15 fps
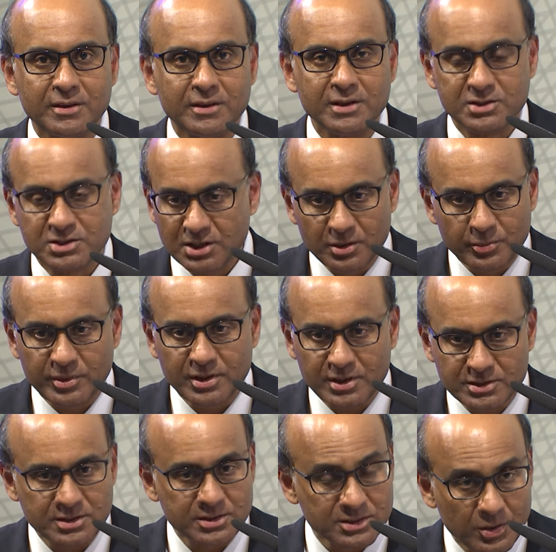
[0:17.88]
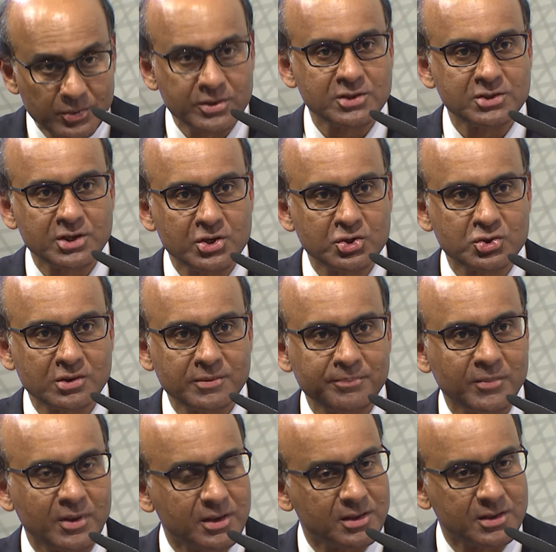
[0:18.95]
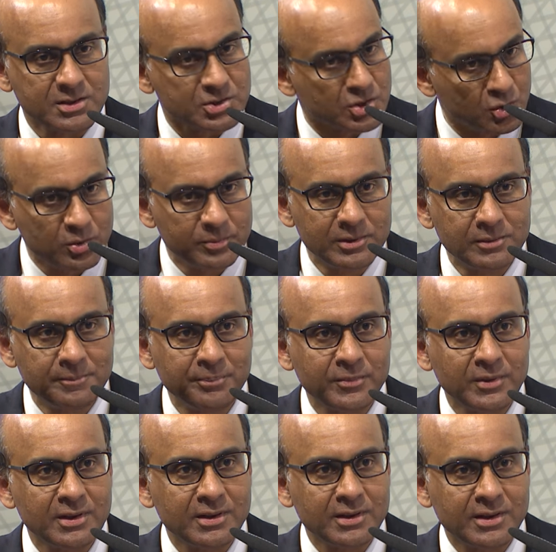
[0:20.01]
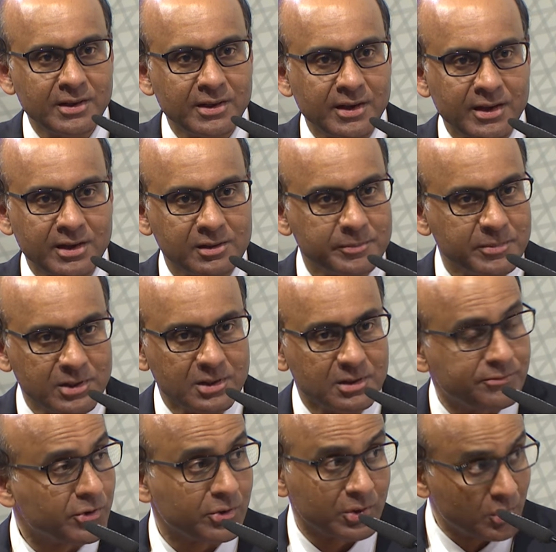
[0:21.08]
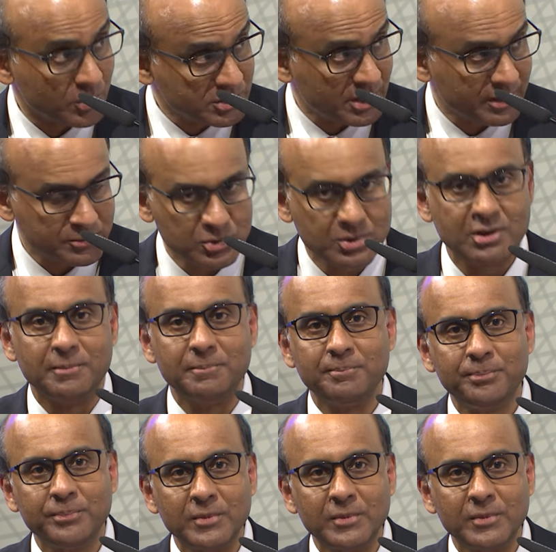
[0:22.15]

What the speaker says: It's here with us in Southeast Asia, and it is global, and it'll be here for a long time to come.